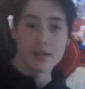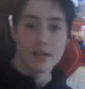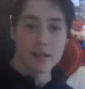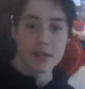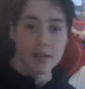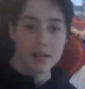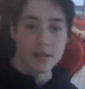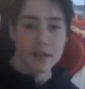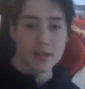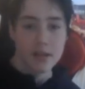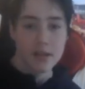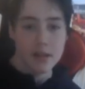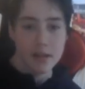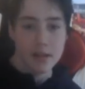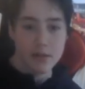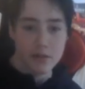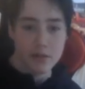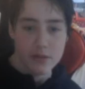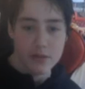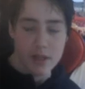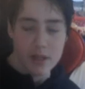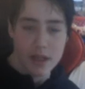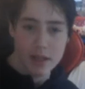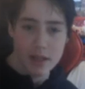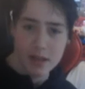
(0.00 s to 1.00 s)
They could have just
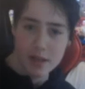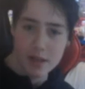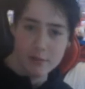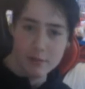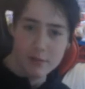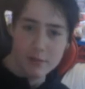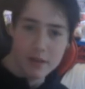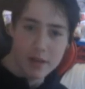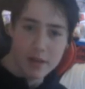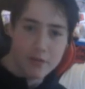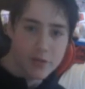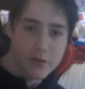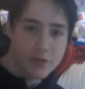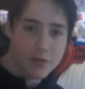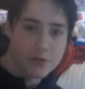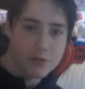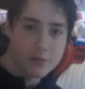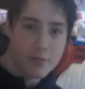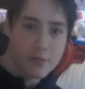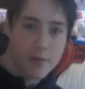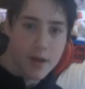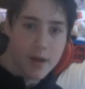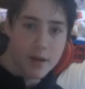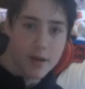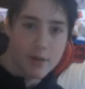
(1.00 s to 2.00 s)
allied with every
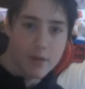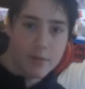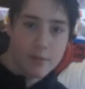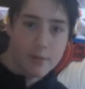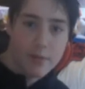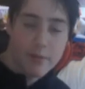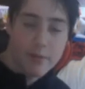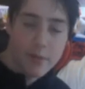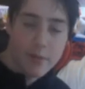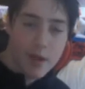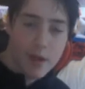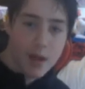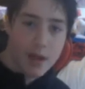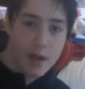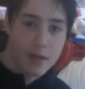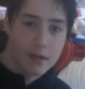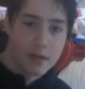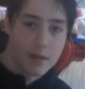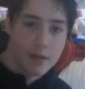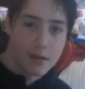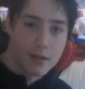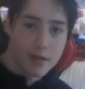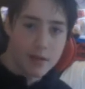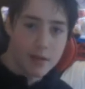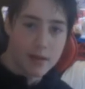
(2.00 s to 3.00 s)
superpower and been fine.
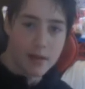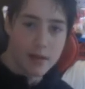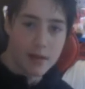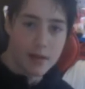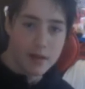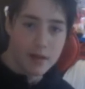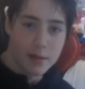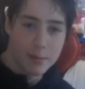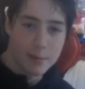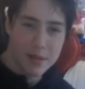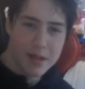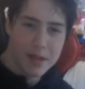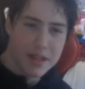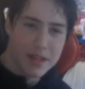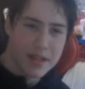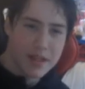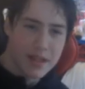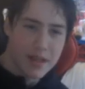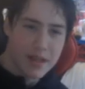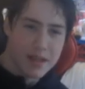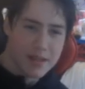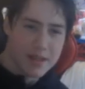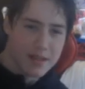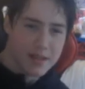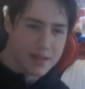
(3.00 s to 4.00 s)
but they
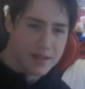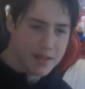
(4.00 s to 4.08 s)
didn't.